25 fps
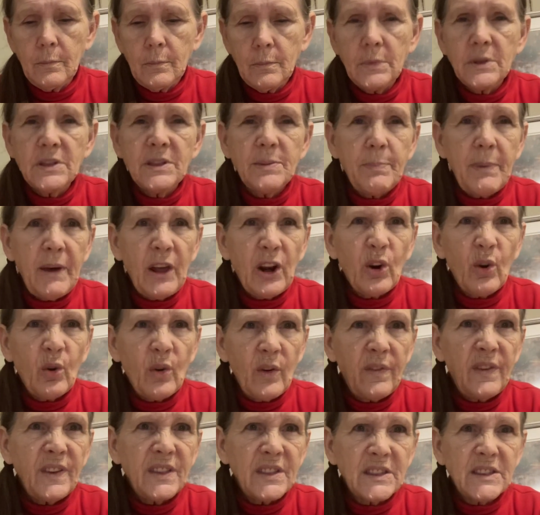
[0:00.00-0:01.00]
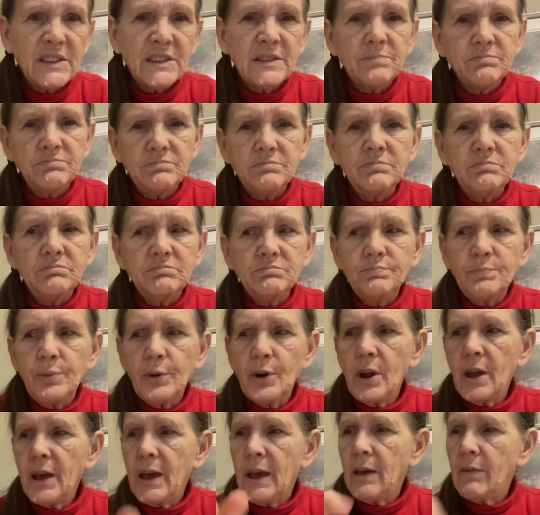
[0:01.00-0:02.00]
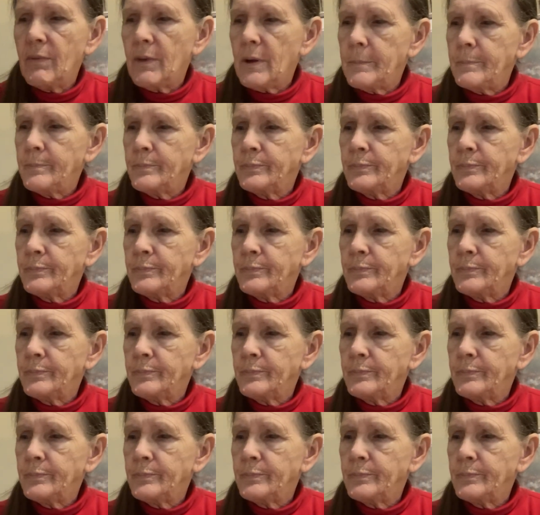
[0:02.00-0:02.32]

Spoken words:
it's better if it's pretty even.